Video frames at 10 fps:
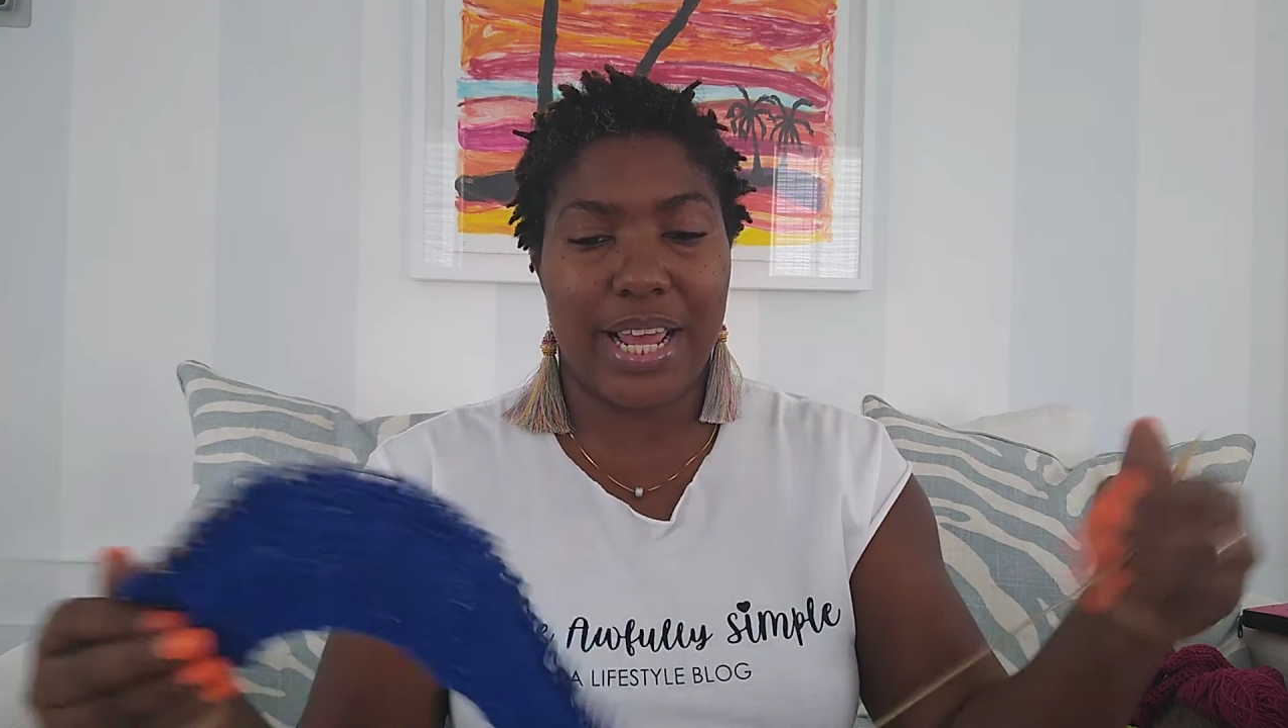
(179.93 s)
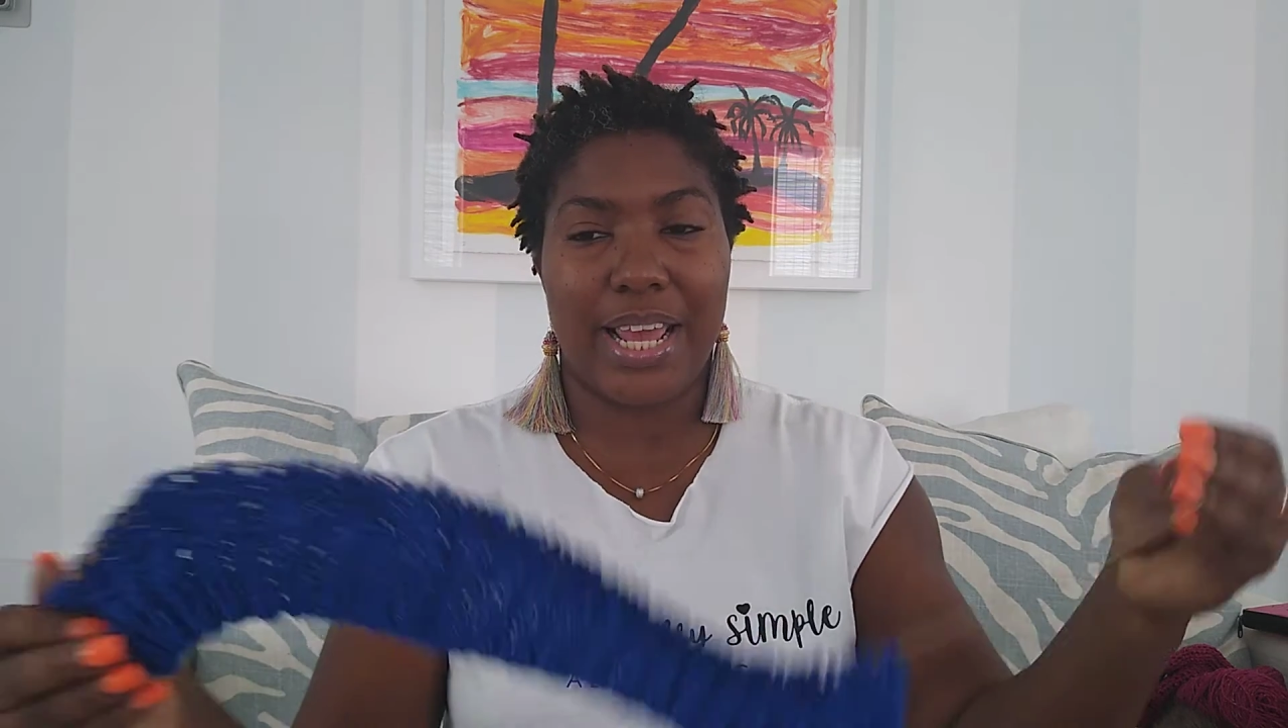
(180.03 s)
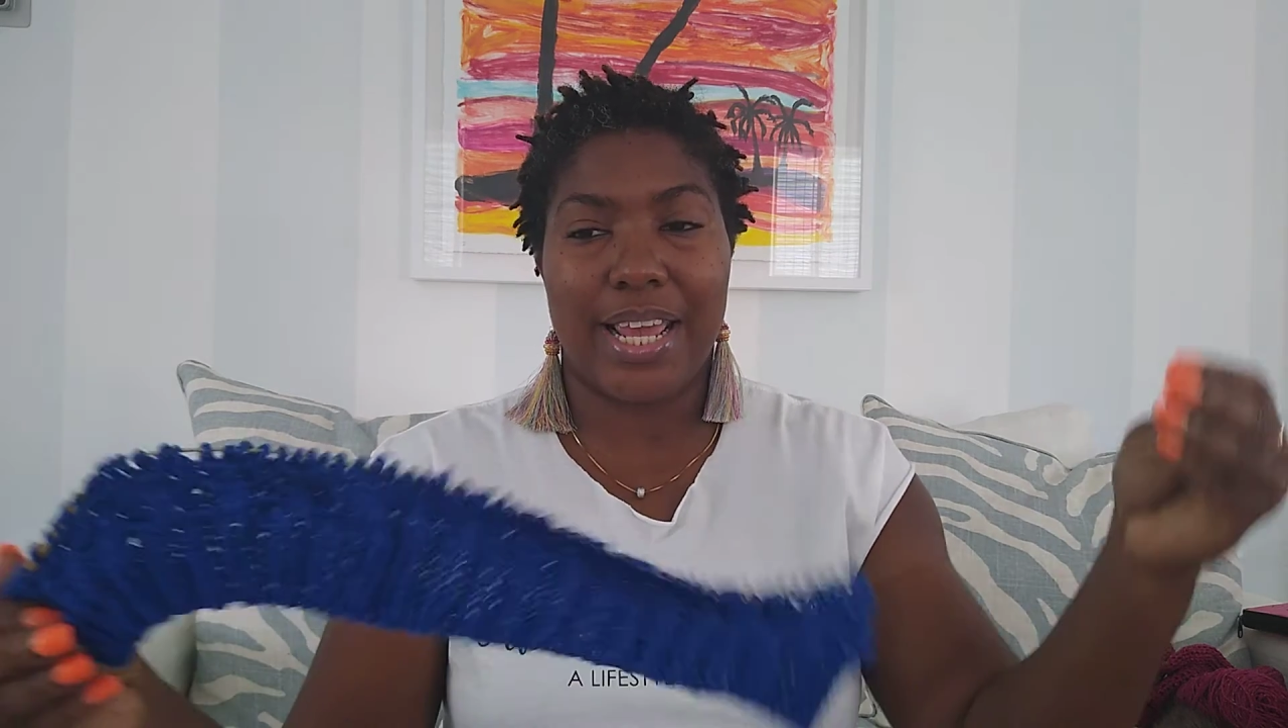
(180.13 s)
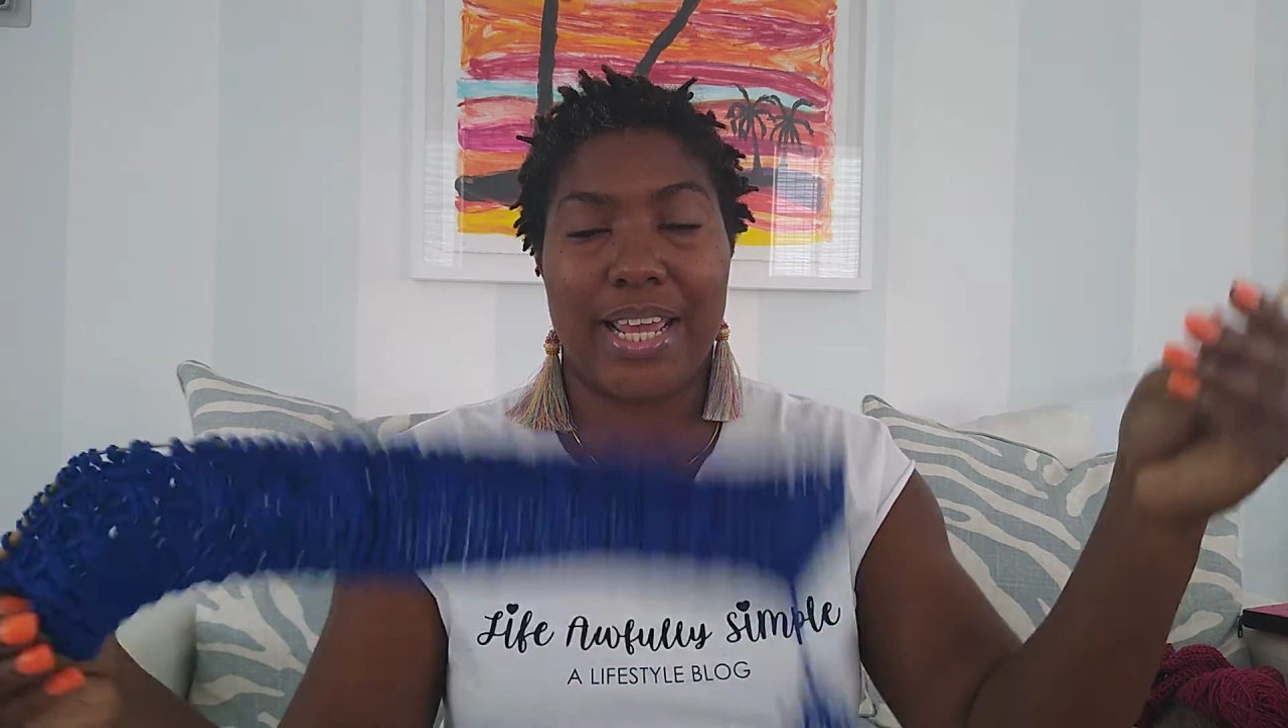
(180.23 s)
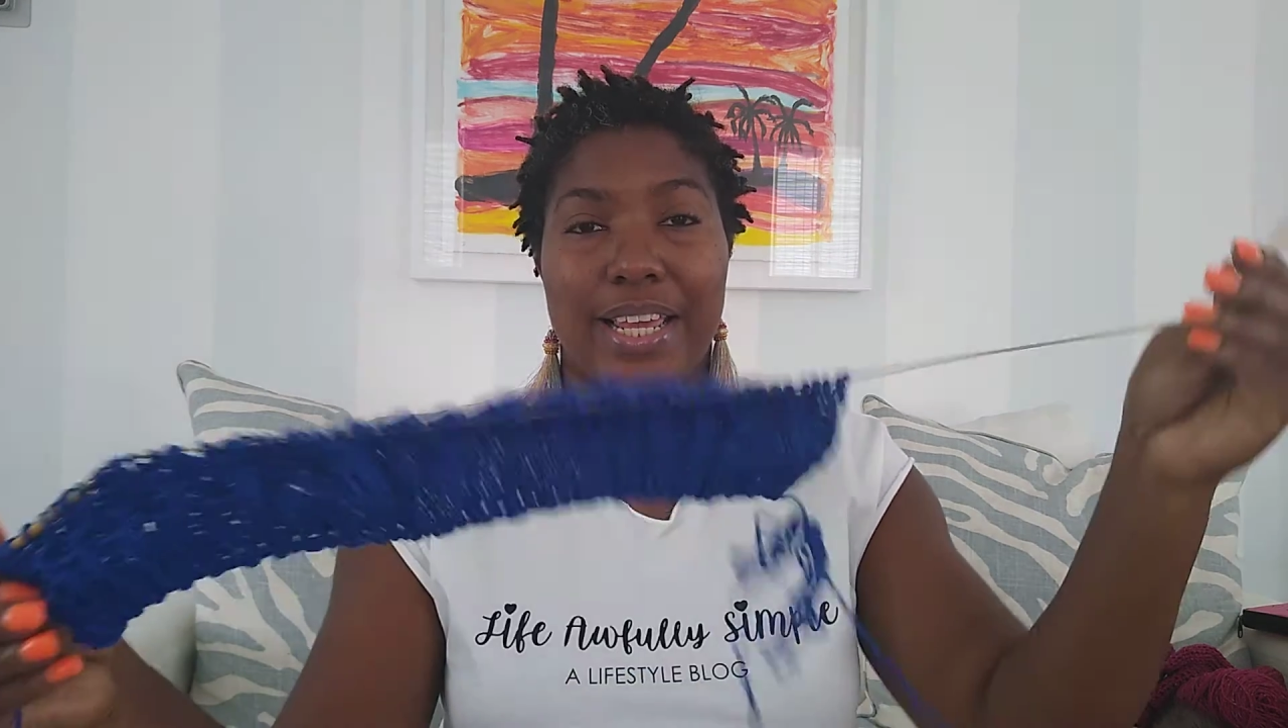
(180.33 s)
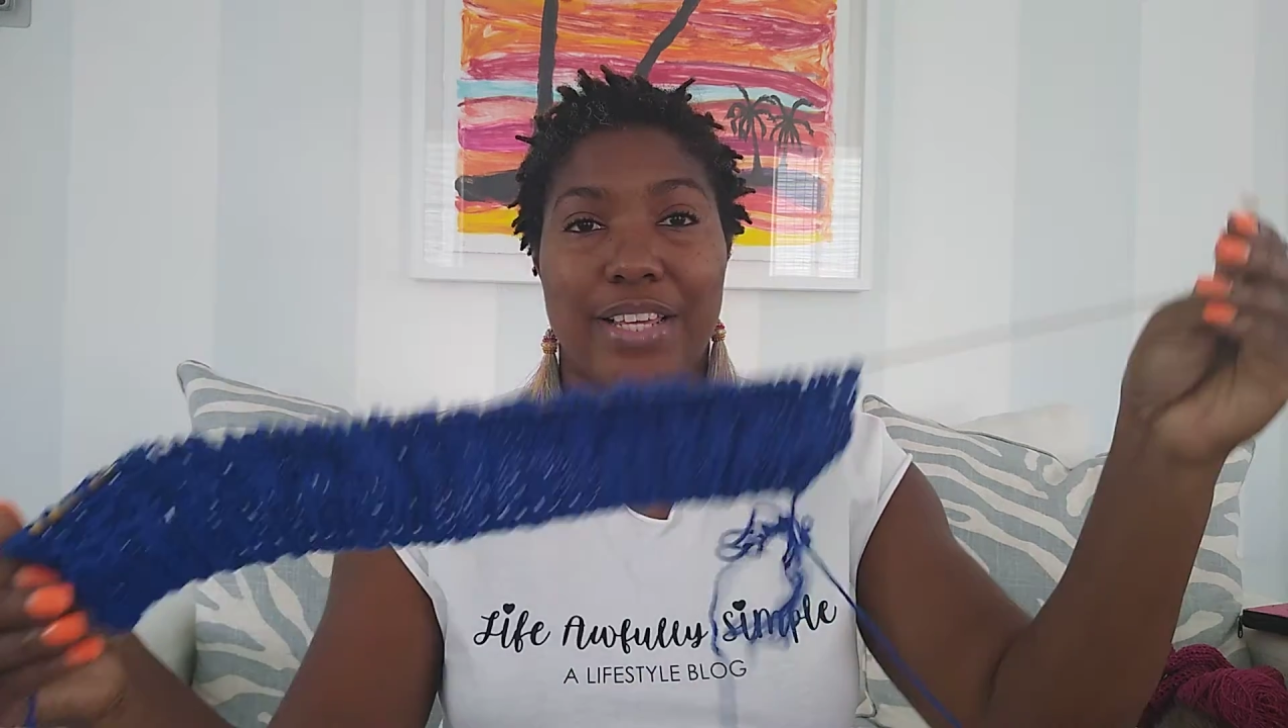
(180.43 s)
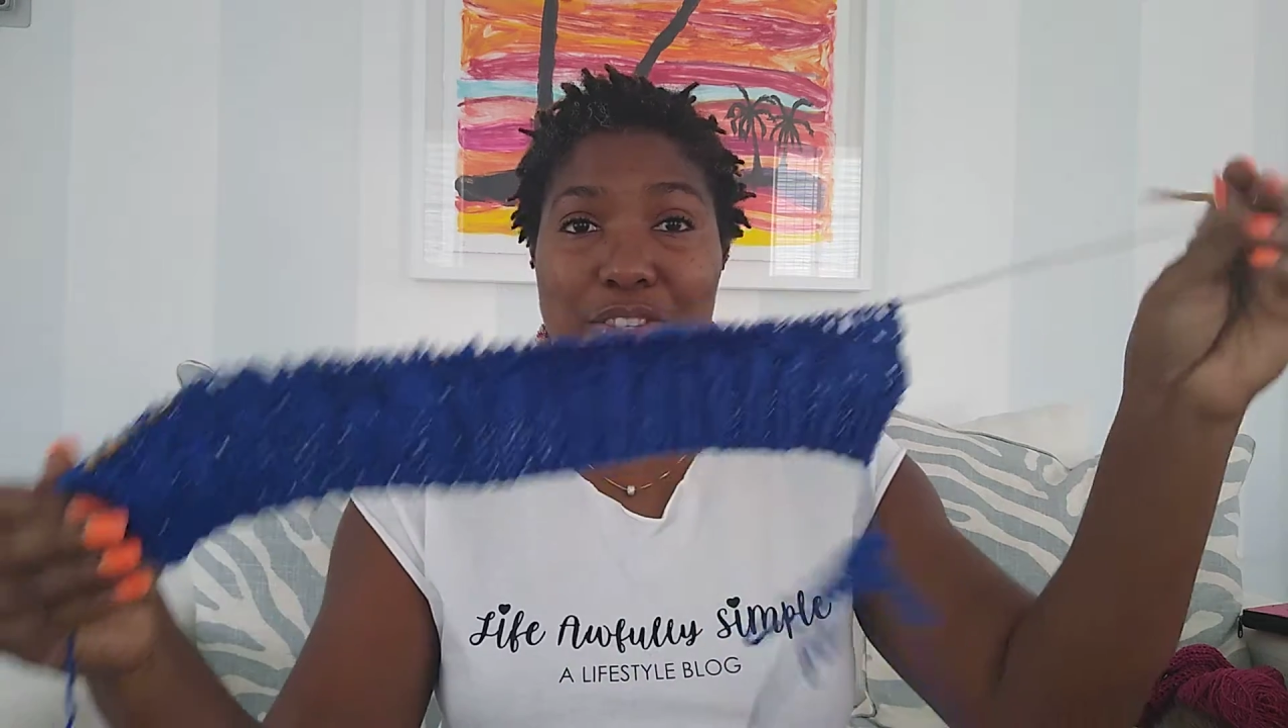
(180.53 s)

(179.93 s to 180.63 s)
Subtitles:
a